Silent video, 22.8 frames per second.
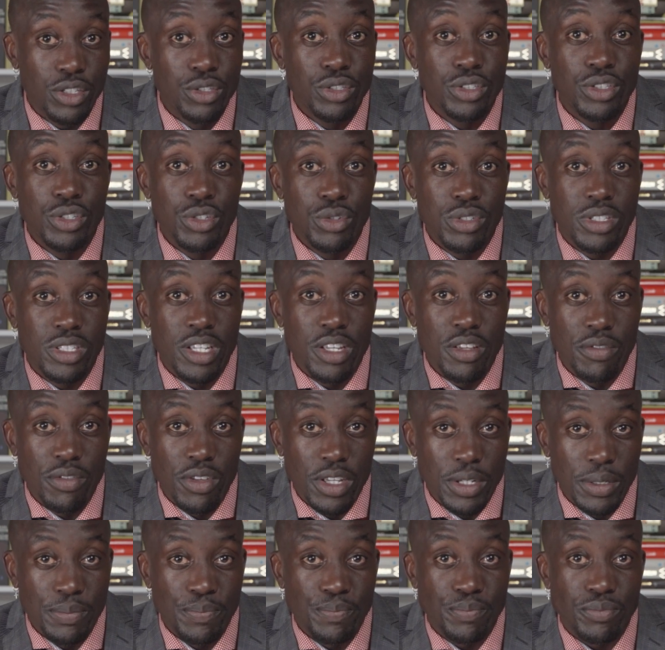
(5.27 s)
Good News
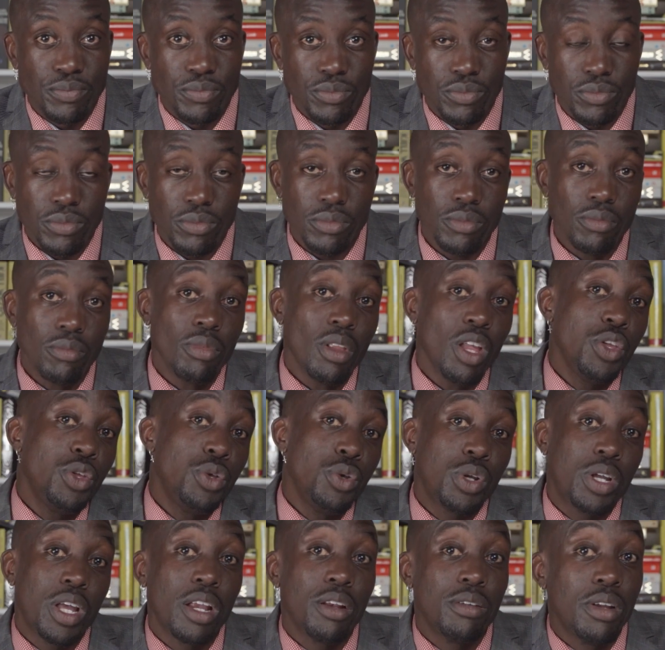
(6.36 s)
TV. You
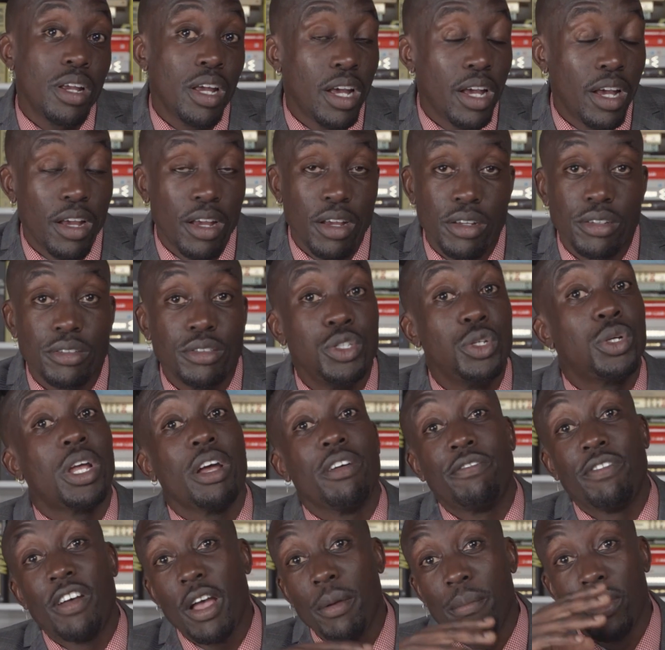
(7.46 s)
can
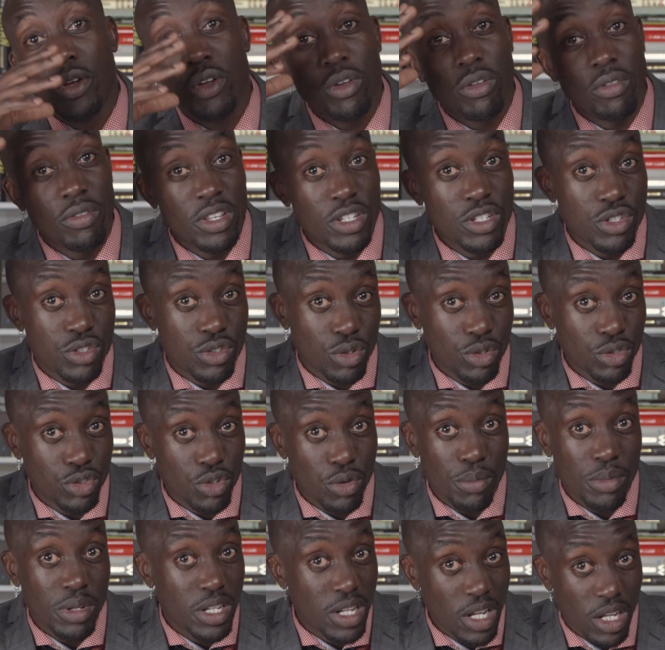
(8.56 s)
find me on these social
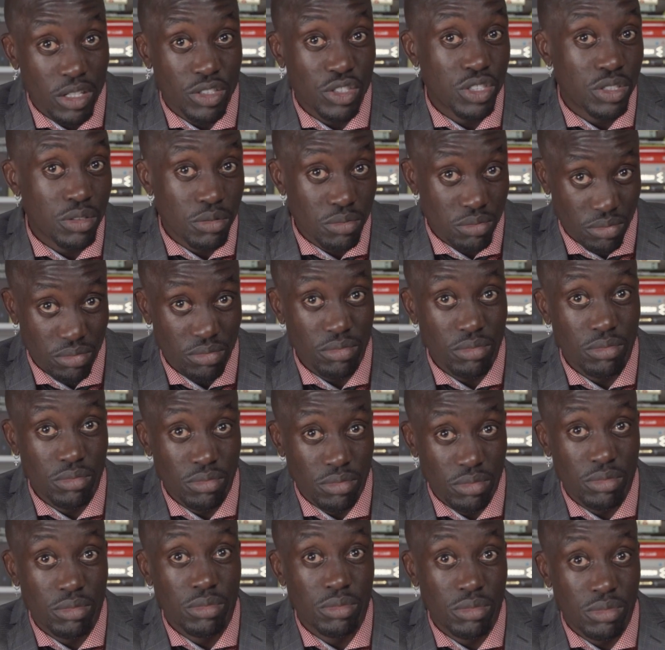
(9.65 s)
media
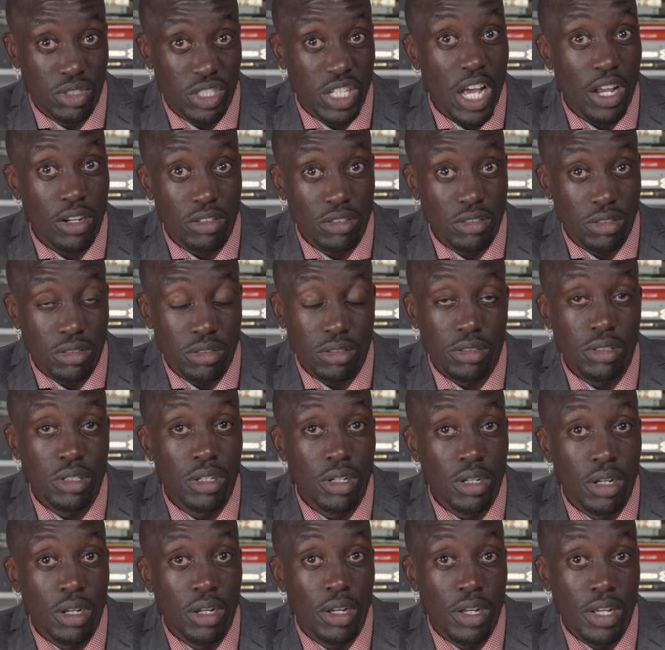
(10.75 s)
channels.
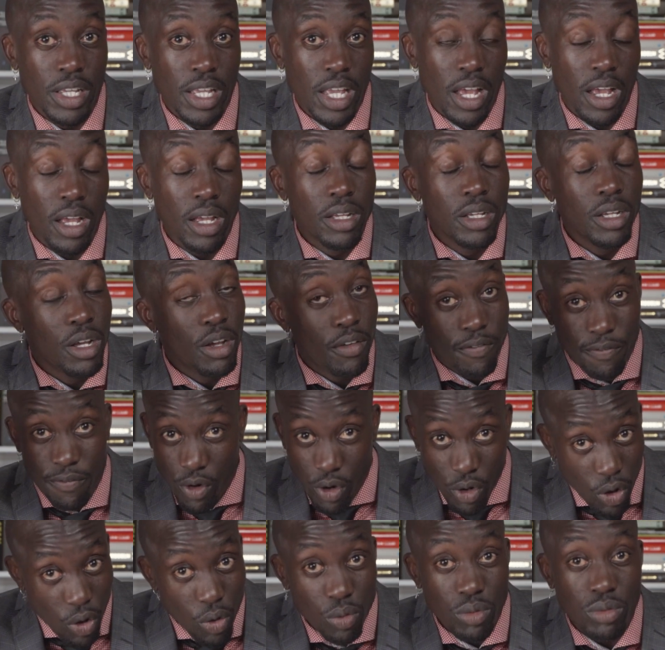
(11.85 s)
Yeah,
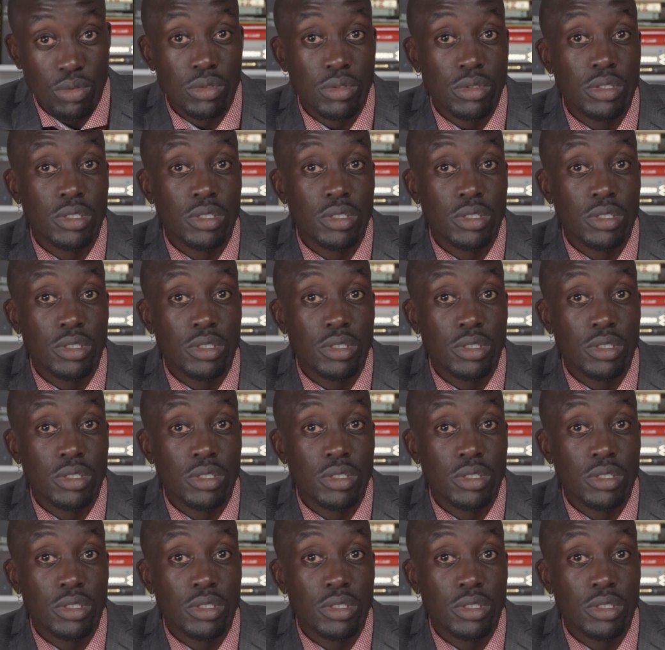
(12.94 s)
follow.